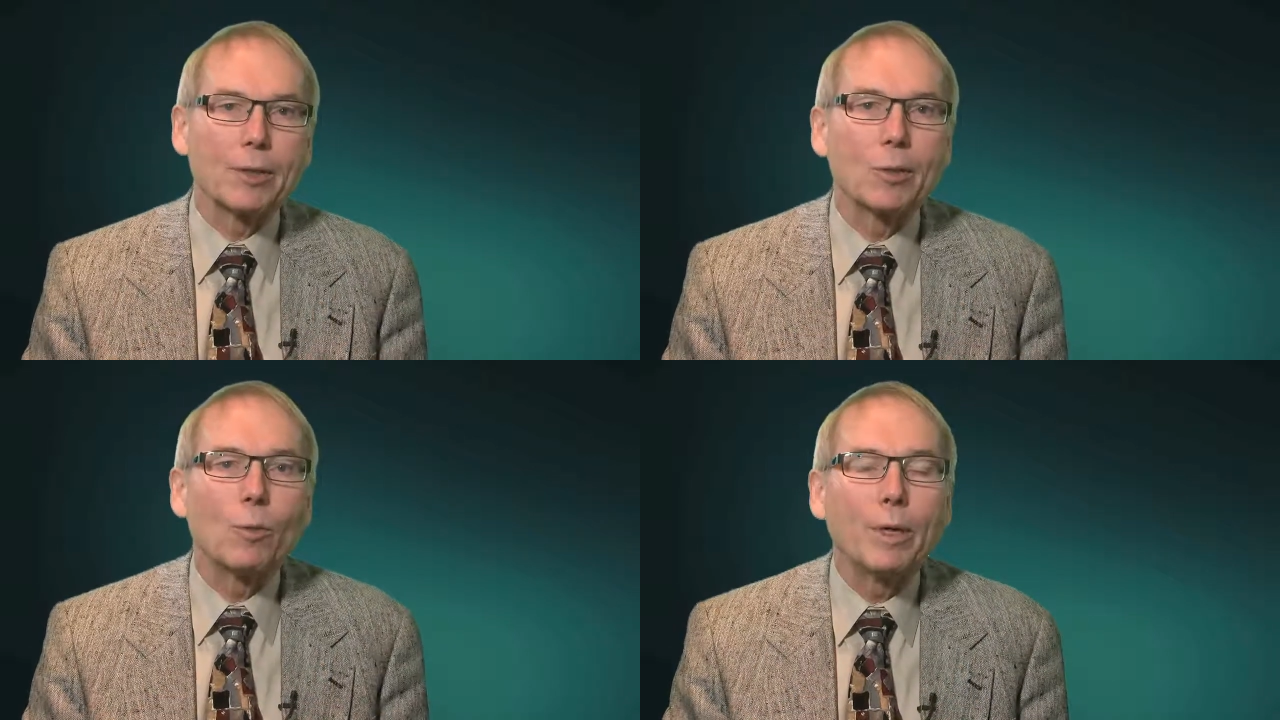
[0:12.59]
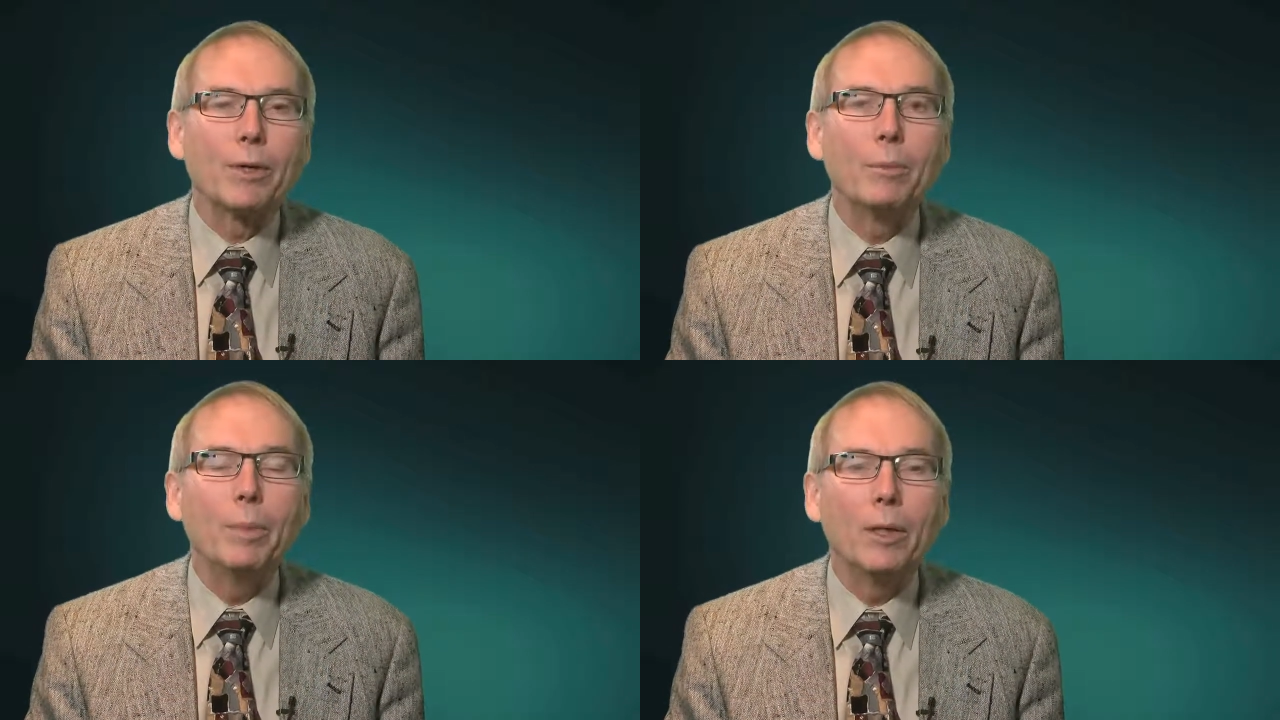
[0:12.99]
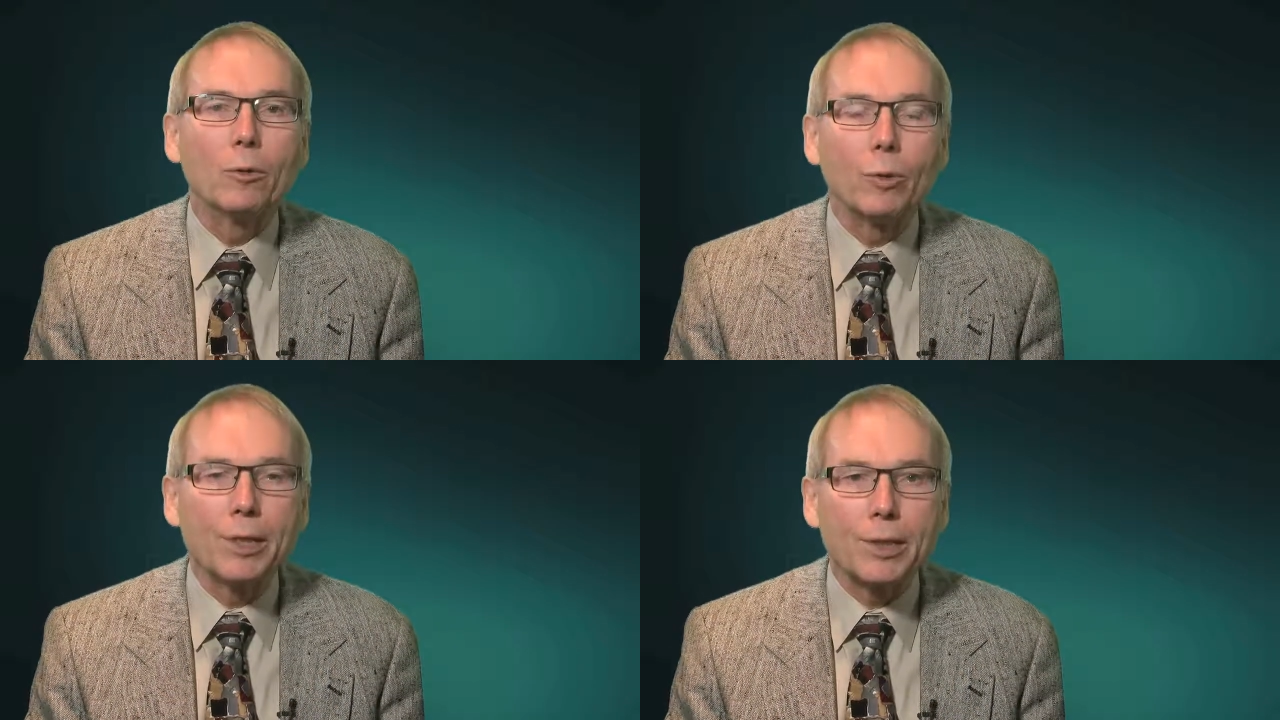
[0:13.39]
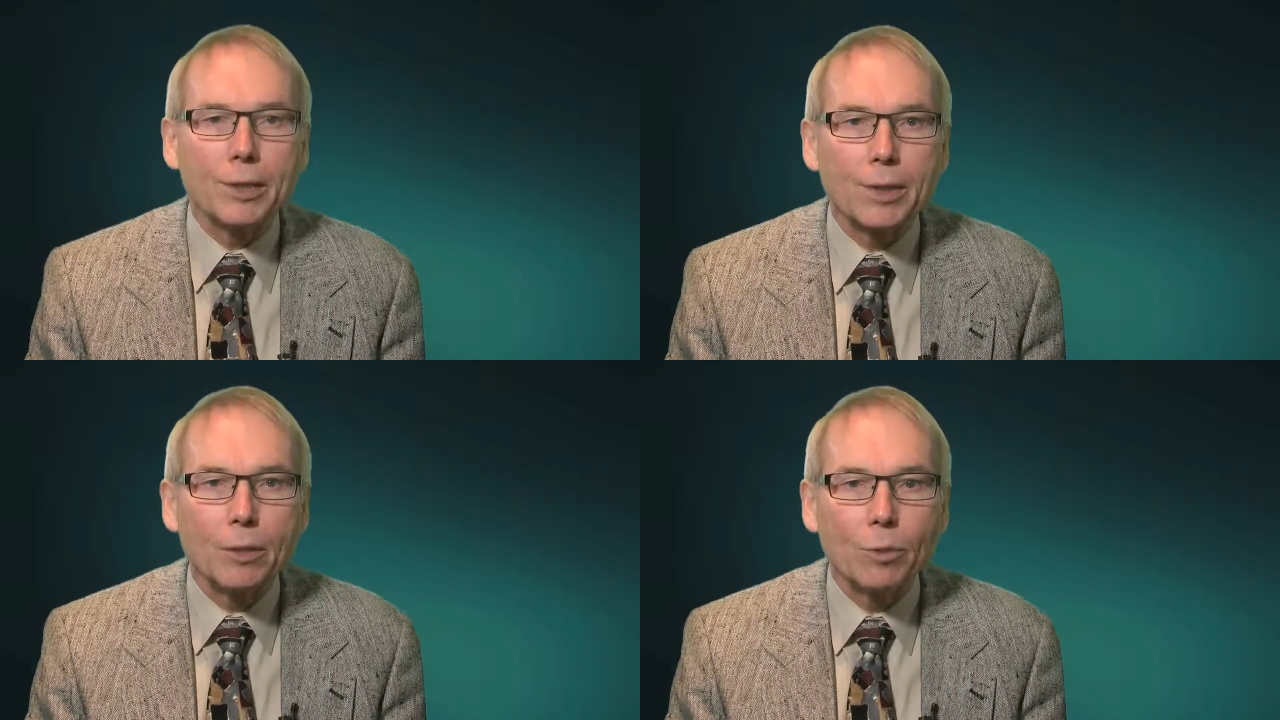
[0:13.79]
is one of the big
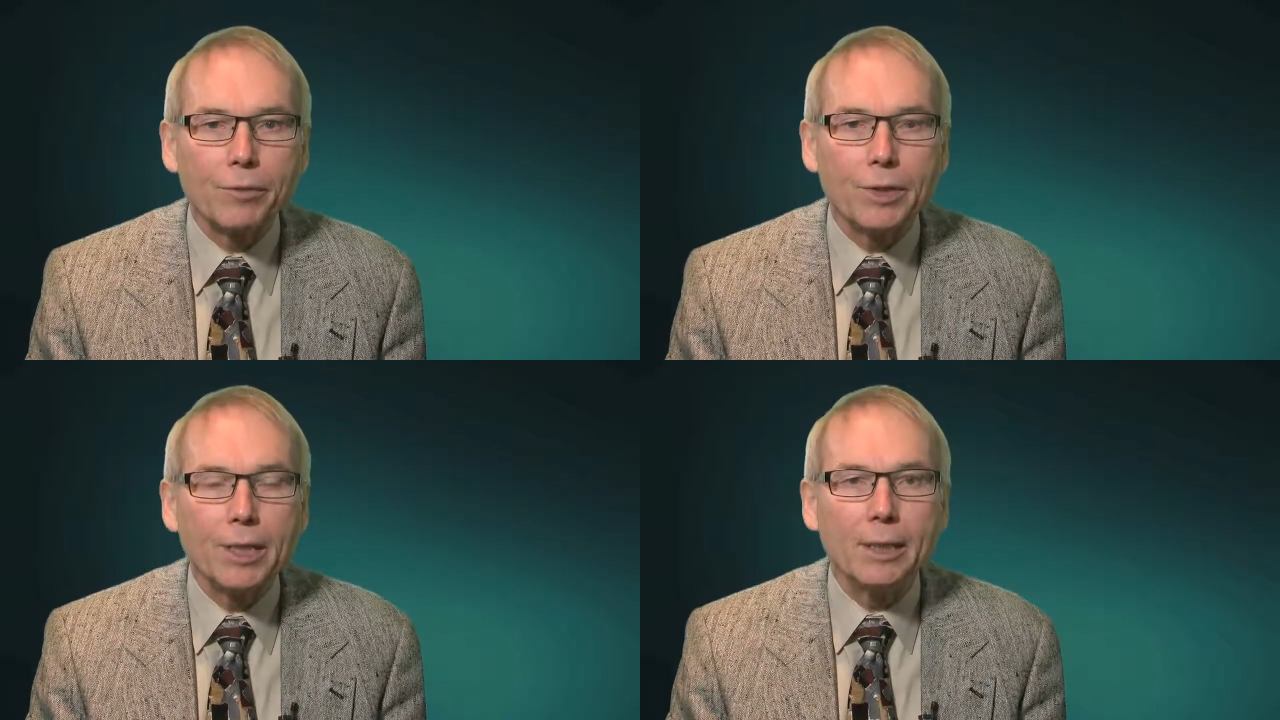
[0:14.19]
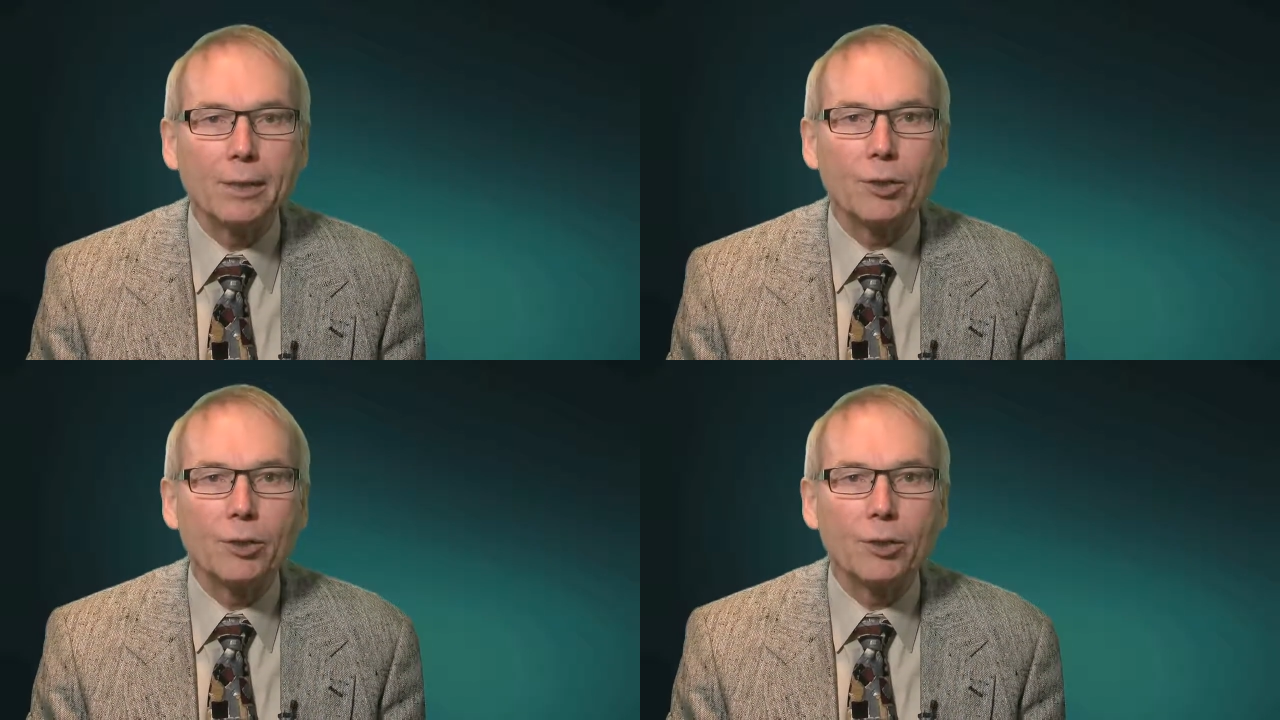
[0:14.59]
reasons that we've seen the